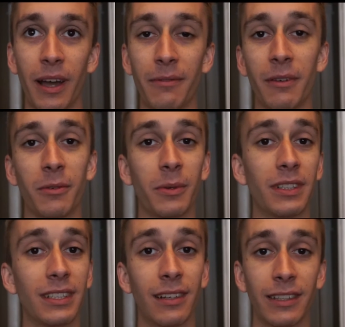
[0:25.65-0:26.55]
I've never
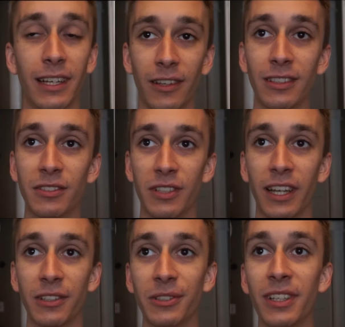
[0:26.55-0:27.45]
really done that on this
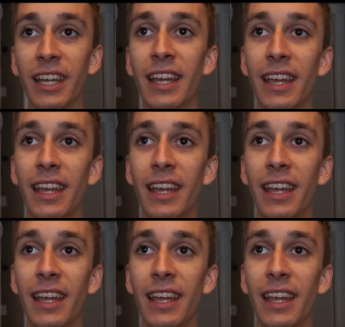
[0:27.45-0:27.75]
channel.